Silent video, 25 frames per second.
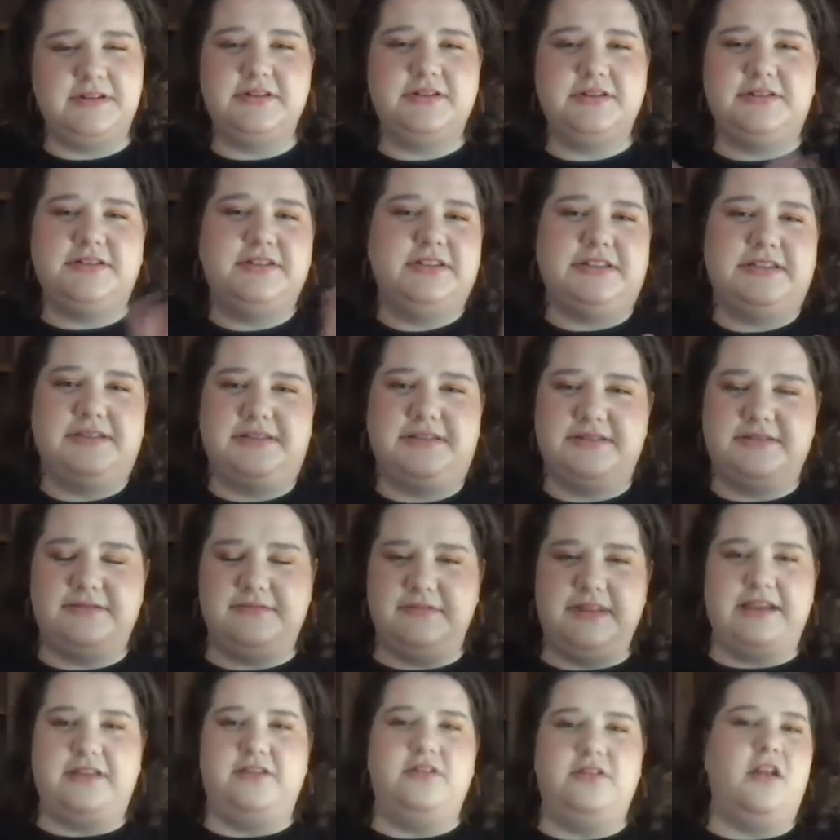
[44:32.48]
just
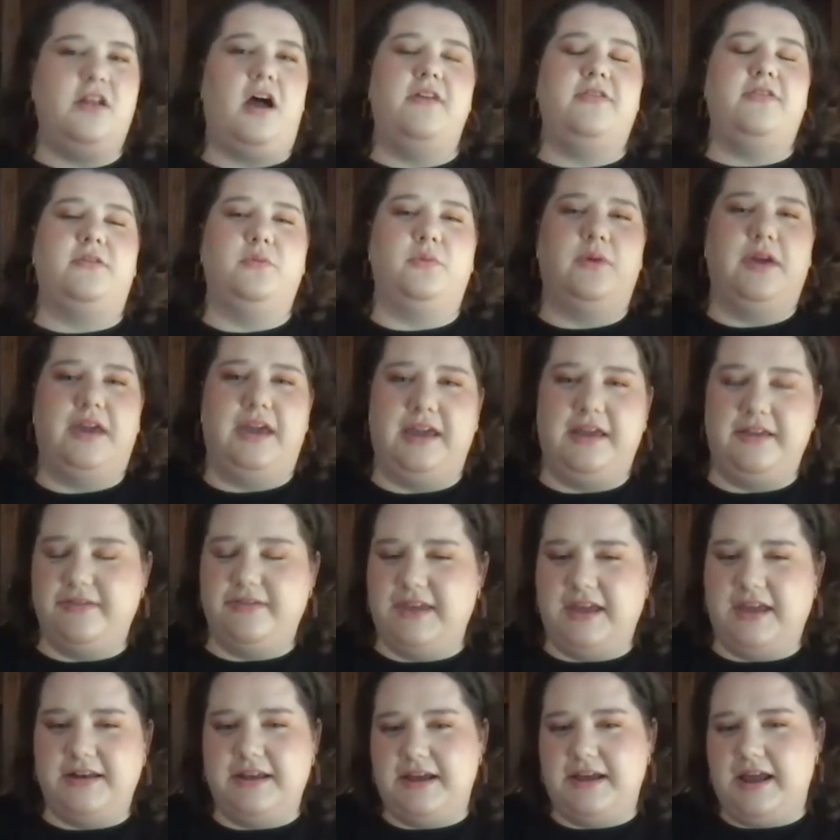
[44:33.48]
like not the way
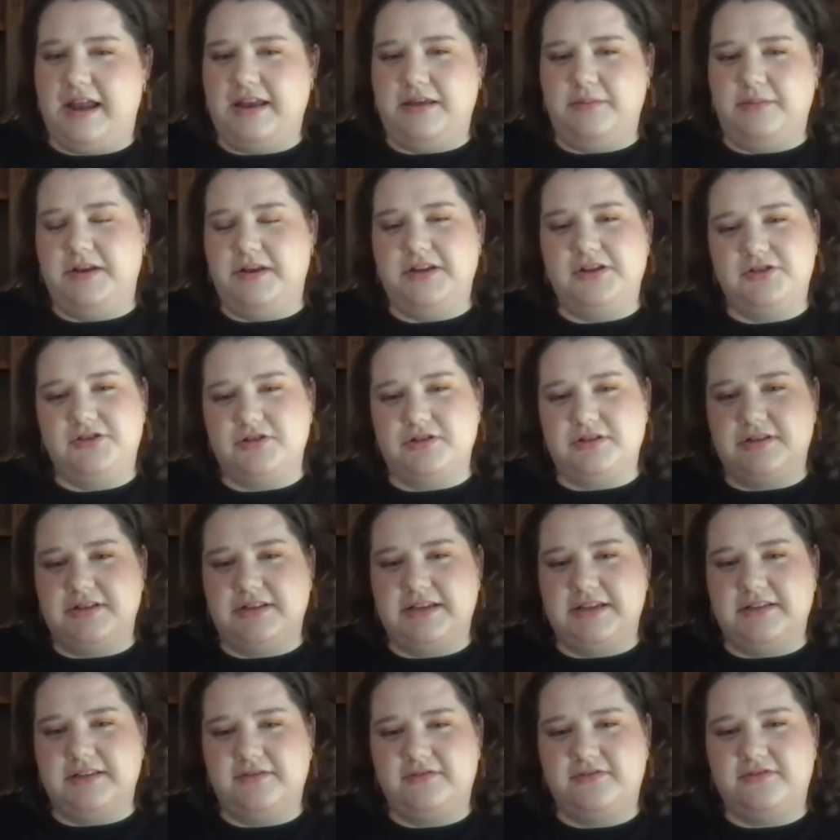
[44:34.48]
that anybody should
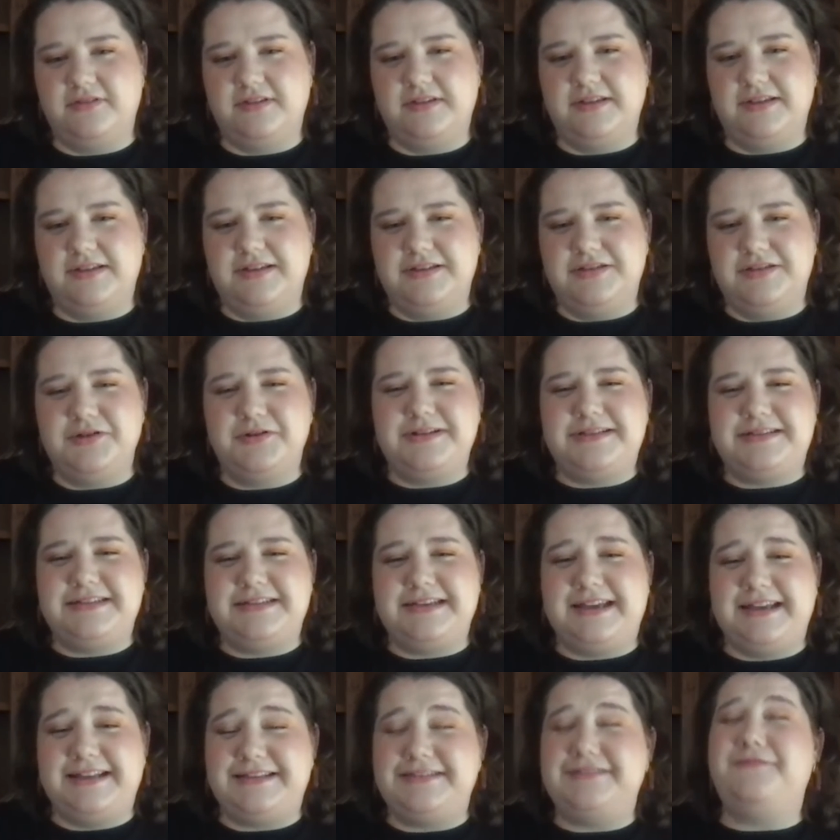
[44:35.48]
live. So it's
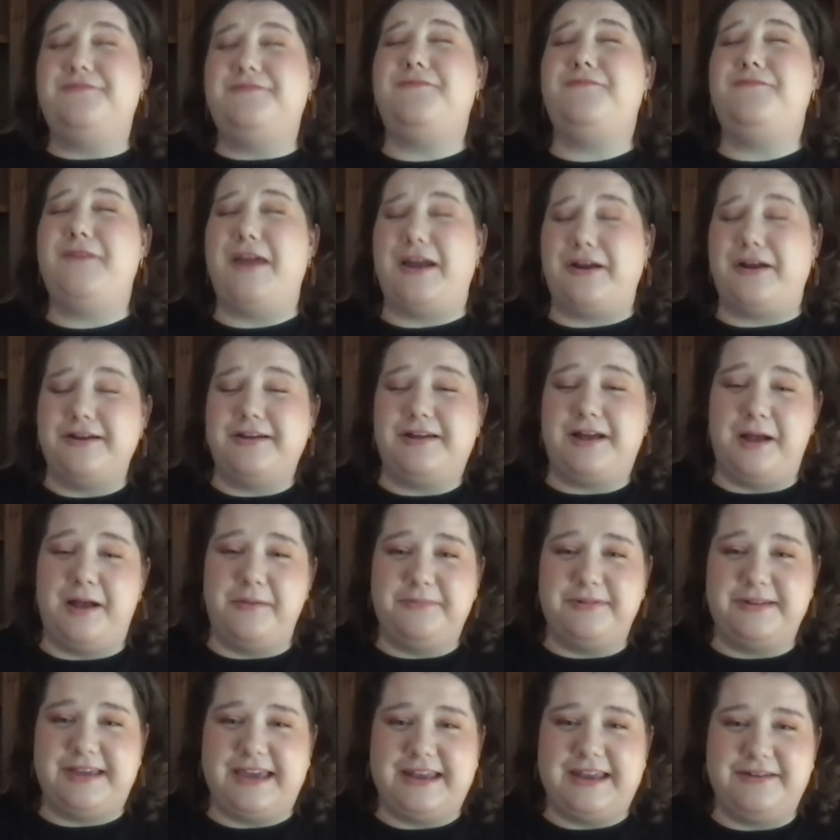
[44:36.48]
very
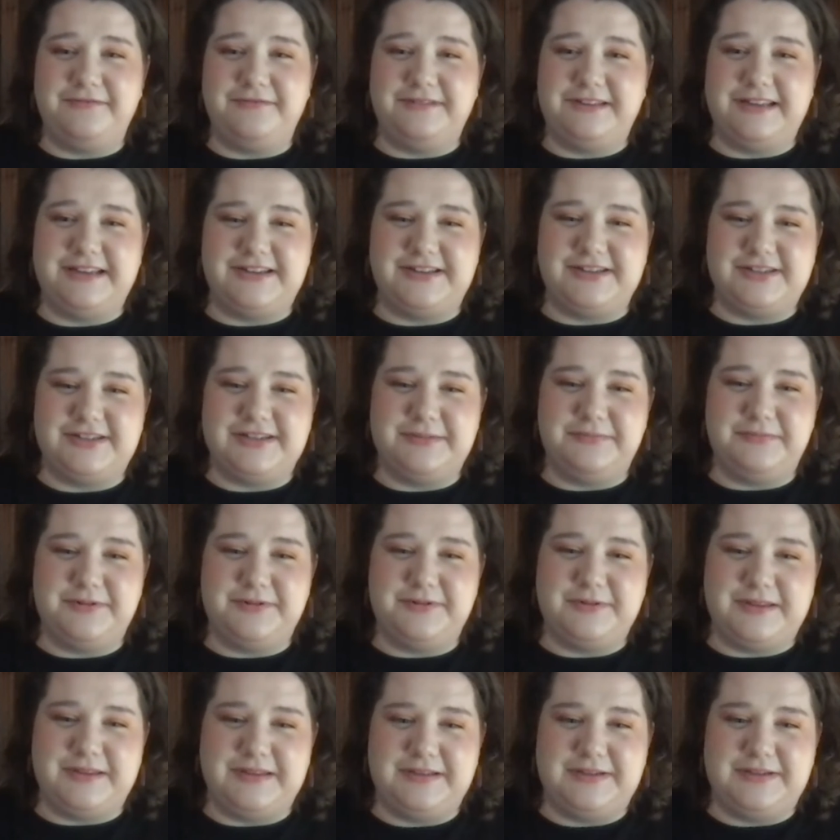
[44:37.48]
complicated relationship
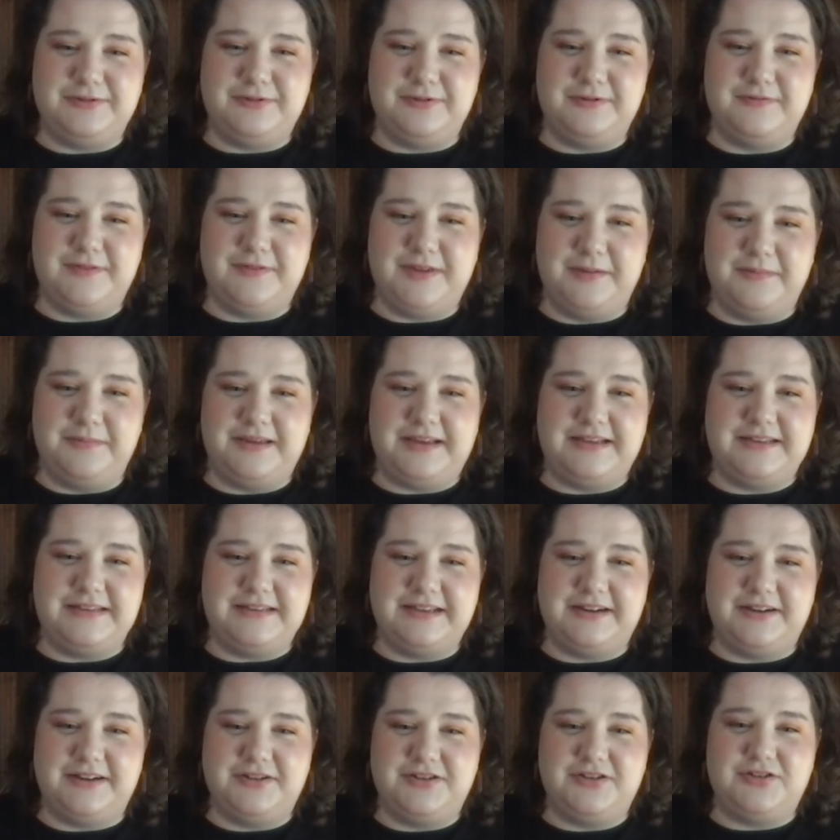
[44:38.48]
between the two of them because
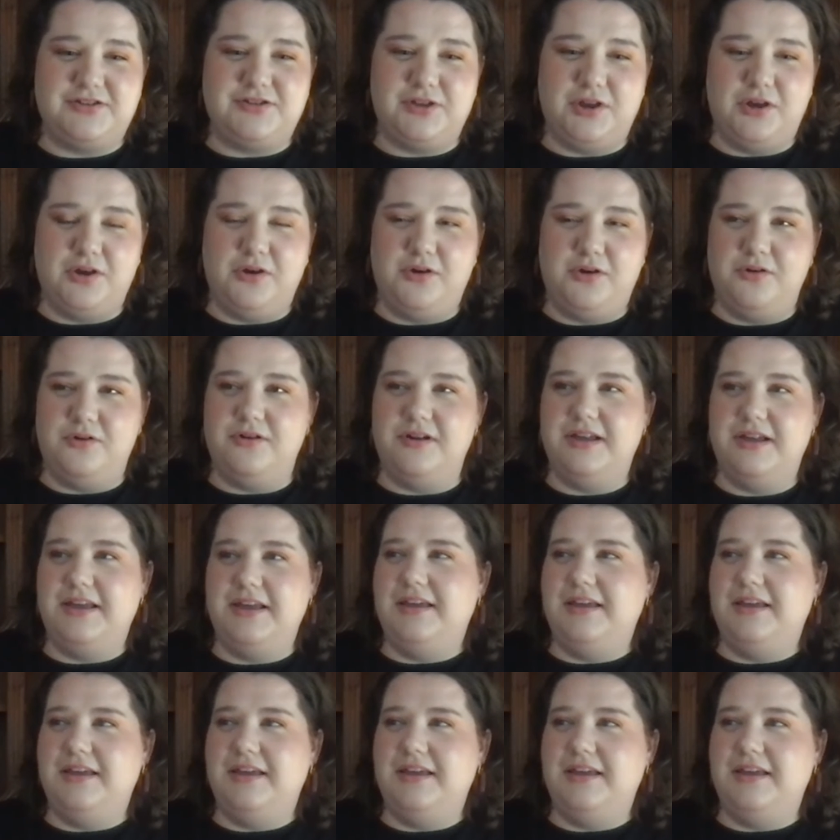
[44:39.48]
they are so